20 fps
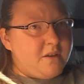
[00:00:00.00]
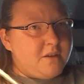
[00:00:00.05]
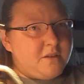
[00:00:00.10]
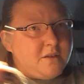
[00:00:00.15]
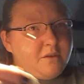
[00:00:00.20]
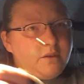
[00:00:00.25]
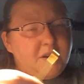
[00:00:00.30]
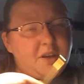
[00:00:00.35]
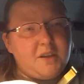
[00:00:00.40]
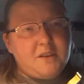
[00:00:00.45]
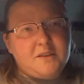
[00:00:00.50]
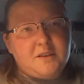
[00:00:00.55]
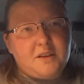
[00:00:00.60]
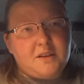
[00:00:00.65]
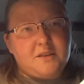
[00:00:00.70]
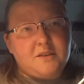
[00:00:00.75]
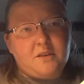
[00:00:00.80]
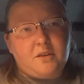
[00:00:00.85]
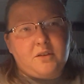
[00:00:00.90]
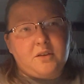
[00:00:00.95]
So I guess
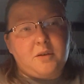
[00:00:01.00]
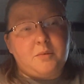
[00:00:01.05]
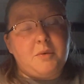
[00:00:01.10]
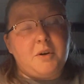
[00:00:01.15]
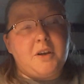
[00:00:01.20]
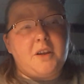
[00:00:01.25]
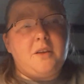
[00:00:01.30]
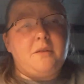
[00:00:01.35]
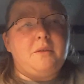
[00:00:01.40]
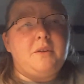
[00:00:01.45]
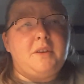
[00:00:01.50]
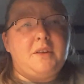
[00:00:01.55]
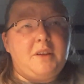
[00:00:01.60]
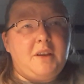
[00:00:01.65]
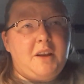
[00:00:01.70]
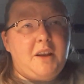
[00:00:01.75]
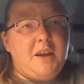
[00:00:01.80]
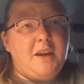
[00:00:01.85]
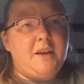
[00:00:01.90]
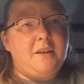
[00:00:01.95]
that's all I'll bug you with
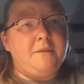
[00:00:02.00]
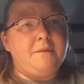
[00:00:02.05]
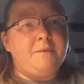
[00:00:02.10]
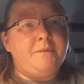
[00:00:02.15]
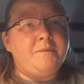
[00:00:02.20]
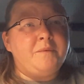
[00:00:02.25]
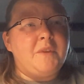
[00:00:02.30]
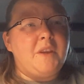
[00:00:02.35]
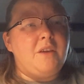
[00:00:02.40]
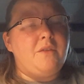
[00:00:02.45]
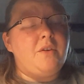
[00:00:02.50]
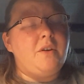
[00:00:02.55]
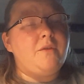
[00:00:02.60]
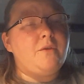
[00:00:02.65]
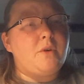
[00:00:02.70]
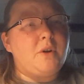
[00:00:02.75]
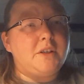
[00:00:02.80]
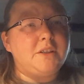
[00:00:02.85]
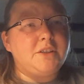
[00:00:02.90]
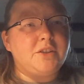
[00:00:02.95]
today. If you have
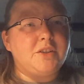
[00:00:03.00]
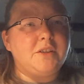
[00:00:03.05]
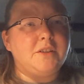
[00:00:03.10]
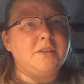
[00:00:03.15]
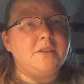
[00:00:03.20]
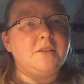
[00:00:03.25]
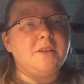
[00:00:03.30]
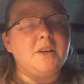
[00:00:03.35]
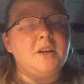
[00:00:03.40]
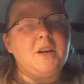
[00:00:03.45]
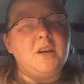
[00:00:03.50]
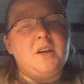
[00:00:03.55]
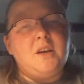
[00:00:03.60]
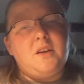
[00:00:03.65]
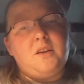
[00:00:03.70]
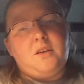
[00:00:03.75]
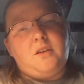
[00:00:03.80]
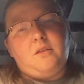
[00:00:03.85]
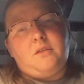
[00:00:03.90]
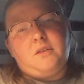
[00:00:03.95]
questions,
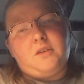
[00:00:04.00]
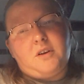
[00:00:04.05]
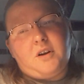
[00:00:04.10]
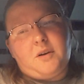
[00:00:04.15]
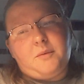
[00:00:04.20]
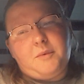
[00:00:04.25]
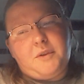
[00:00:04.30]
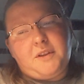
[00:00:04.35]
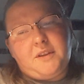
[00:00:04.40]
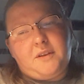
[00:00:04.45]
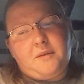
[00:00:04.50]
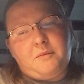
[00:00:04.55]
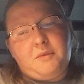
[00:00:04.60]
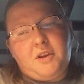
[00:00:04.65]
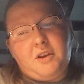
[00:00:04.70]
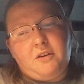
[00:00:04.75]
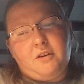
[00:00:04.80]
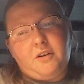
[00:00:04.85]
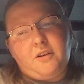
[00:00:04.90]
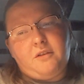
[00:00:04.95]
you can comment them
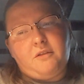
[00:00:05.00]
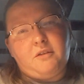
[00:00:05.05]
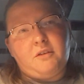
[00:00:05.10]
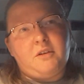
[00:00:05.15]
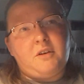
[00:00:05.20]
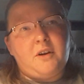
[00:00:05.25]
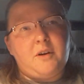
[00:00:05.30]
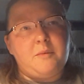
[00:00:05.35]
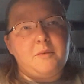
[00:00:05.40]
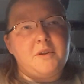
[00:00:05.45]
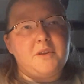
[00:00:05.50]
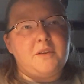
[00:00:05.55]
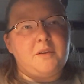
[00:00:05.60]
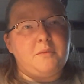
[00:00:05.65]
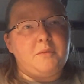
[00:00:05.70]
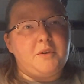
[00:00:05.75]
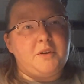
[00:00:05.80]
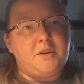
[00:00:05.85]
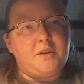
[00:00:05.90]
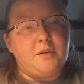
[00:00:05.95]
here. You can comment
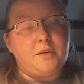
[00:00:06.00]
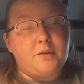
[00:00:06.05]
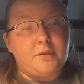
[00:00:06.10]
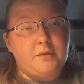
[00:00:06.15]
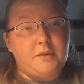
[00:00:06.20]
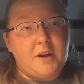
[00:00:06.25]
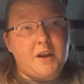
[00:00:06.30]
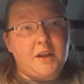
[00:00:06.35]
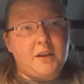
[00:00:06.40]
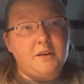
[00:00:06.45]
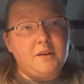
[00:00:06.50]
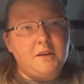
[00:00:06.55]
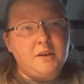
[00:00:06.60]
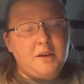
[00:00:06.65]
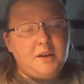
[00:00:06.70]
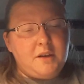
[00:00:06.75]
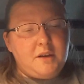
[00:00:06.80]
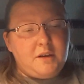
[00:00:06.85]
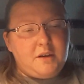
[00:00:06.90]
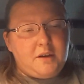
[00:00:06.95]
them on the thread
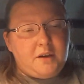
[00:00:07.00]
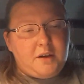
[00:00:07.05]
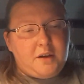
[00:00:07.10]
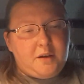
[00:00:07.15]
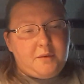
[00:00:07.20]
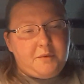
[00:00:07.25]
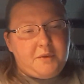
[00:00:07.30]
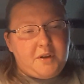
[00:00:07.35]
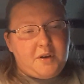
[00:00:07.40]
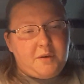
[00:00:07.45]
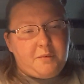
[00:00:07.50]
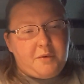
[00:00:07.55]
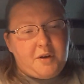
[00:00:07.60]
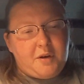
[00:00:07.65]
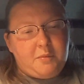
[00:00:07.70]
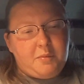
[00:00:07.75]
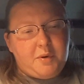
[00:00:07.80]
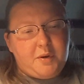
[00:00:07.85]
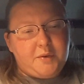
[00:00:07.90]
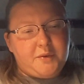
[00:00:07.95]
that I'm going
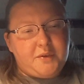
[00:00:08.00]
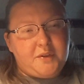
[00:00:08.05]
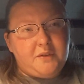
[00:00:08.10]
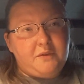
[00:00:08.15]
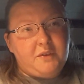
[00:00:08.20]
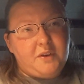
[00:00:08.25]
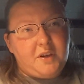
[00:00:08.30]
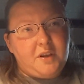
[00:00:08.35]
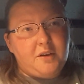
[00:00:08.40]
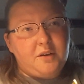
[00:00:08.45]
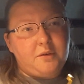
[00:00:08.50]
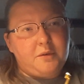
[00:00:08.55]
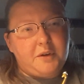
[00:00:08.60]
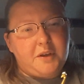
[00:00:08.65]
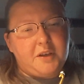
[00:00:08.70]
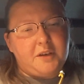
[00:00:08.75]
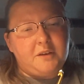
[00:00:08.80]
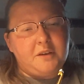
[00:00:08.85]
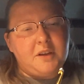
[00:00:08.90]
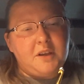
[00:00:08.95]
to post the video
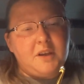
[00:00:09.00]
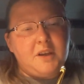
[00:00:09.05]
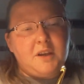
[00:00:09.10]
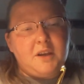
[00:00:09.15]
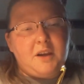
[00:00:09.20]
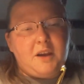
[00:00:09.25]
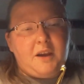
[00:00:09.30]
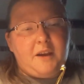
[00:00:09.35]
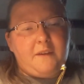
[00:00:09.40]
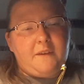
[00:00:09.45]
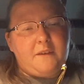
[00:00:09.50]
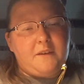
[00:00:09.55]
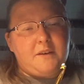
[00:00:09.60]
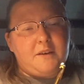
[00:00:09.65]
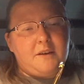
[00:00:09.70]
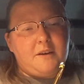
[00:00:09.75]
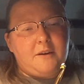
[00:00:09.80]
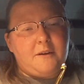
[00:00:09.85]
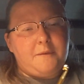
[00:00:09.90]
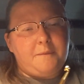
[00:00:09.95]
in.
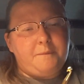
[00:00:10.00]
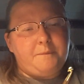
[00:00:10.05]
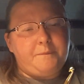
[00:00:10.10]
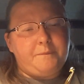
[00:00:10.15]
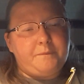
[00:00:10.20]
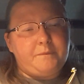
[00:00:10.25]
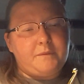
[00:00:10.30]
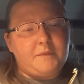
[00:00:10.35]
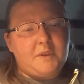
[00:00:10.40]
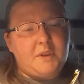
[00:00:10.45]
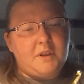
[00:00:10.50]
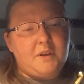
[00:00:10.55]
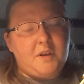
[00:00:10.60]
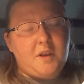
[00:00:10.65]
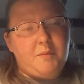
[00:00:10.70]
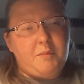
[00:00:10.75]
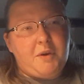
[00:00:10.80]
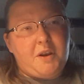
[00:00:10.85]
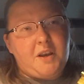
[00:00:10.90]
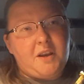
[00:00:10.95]
And
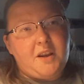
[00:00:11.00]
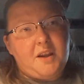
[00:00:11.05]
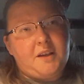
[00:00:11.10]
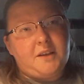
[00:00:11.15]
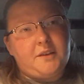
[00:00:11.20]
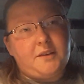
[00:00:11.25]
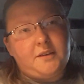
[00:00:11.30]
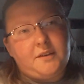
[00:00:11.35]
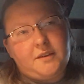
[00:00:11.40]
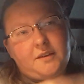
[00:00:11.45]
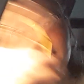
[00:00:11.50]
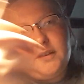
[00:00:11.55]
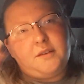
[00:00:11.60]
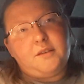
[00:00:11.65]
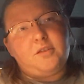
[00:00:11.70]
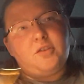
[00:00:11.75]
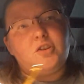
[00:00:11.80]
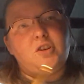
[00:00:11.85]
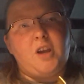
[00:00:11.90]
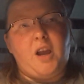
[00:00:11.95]
in my next
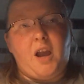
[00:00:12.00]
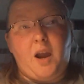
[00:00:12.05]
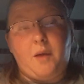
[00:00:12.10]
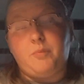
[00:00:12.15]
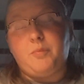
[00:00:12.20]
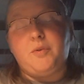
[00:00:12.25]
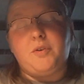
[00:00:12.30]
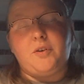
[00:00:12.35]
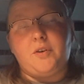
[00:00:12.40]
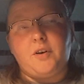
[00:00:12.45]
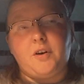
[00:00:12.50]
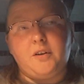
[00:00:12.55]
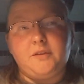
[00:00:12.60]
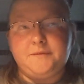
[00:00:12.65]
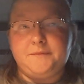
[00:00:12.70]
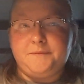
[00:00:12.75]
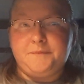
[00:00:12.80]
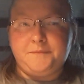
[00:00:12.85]
chapter,